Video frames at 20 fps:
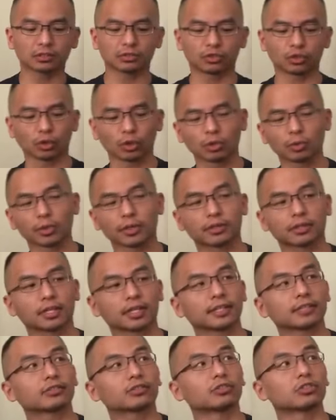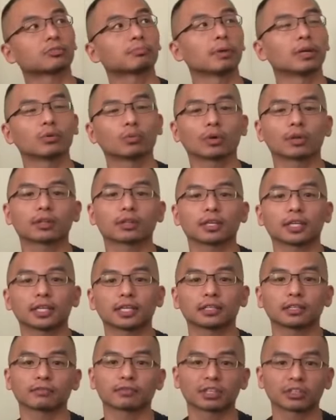duel with it, to spin with
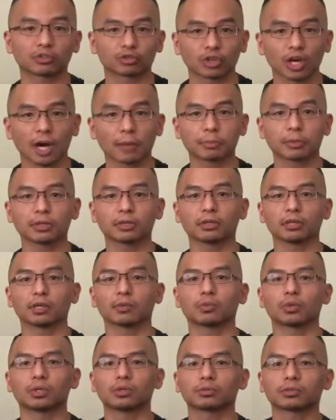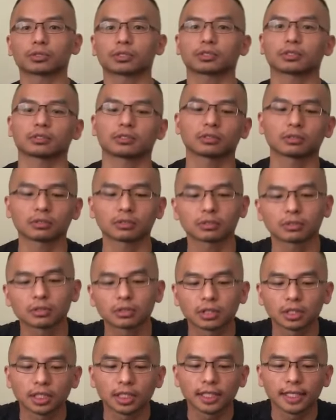it. If I drop it, it won't
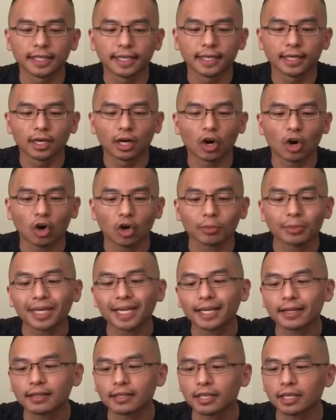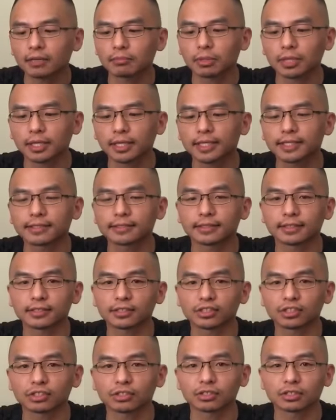harm anything because
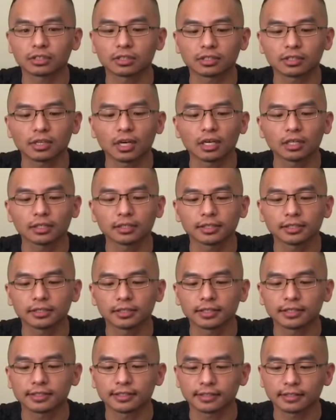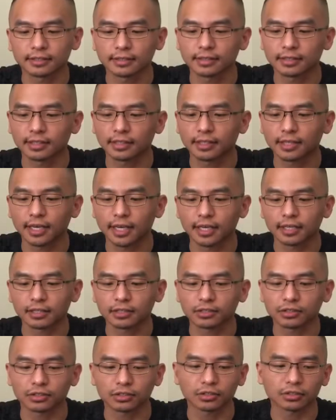it's just solid. It's
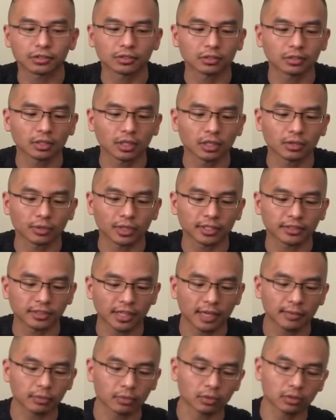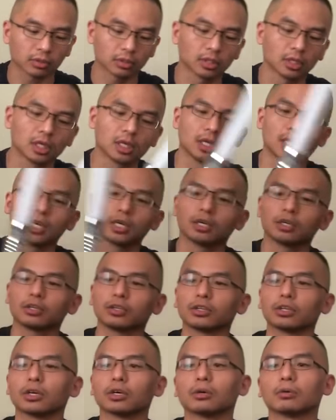just a great saber.
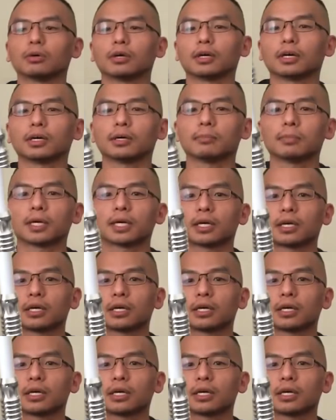You know,